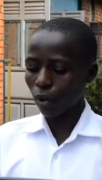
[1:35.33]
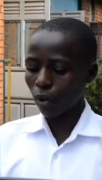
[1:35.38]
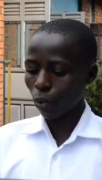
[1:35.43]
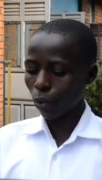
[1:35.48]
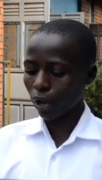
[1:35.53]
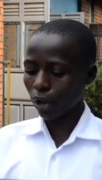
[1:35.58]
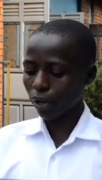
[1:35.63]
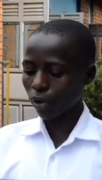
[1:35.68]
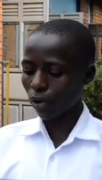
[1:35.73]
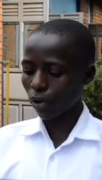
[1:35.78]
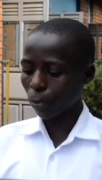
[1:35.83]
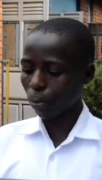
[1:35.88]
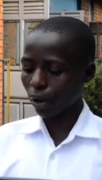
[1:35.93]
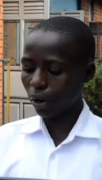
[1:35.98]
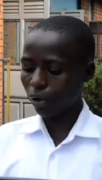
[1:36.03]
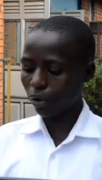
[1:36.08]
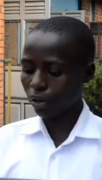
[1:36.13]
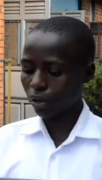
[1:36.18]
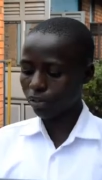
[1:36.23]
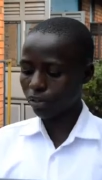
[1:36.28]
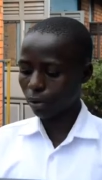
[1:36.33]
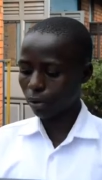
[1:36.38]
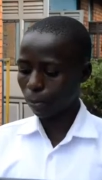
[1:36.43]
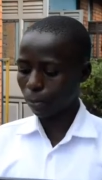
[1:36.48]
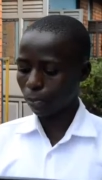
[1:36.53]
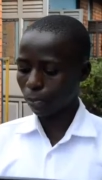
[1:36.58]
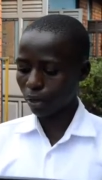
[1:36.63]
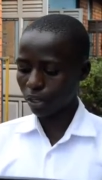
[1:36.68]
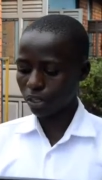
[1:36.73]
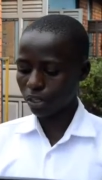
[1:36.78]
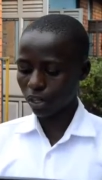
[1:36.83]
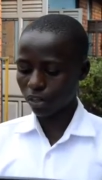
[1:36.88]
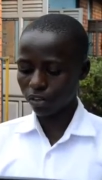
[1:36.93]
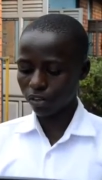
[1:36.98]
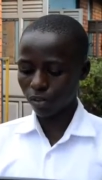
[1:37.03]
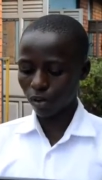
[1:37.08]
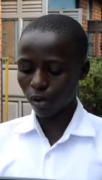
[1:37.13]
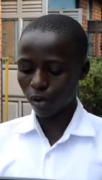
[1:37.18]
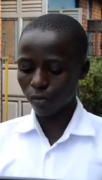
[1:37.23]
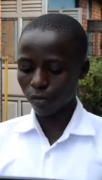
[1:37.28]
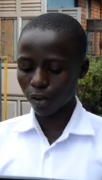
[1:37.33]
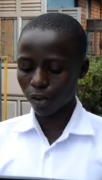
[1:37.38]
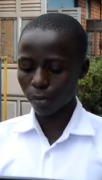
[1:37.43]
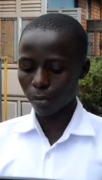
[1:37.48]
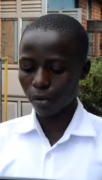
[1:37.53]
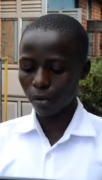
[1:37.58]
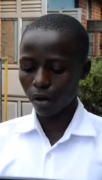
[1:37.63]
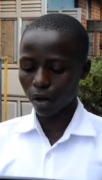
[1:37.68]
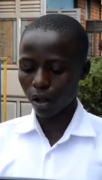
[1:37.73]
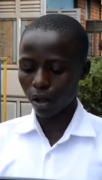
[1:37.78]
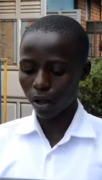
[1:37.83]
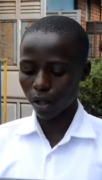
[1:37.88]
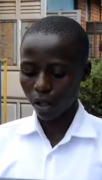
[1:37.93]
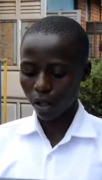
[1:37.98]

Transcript: when operating patients of Ebola.